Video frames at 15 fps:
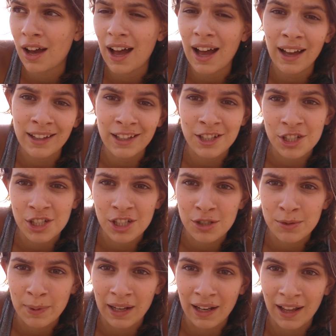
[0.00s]
I can
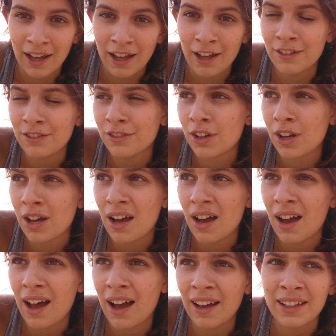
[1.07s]
change my life,
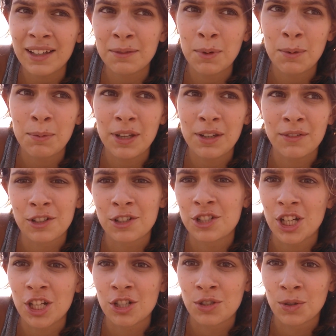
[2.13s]
I can maybe even
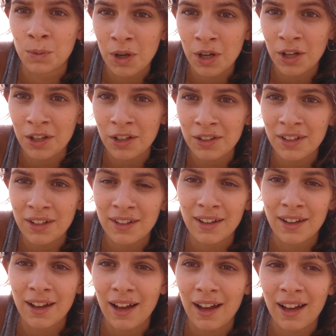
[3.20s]
change the world,
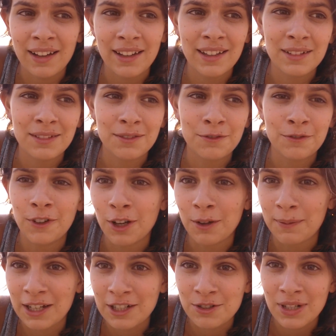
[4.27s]
I can
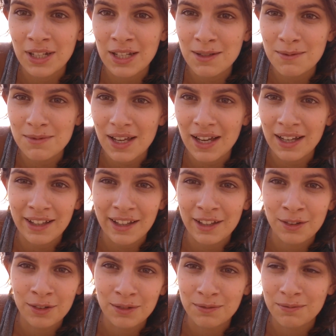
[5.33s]
follow my dreams, I
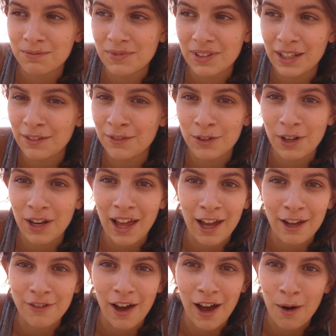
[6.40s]
can live the
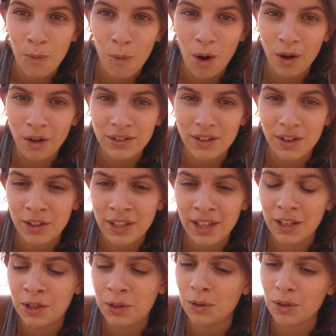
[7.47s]
life I want.
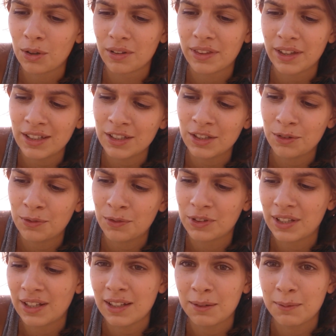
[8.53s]
Okay, cool, thank you for
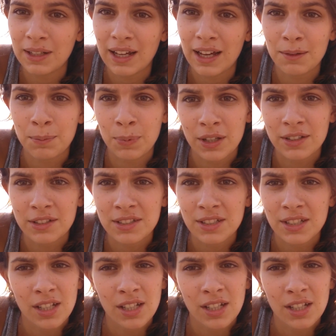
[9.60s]
telling me that, but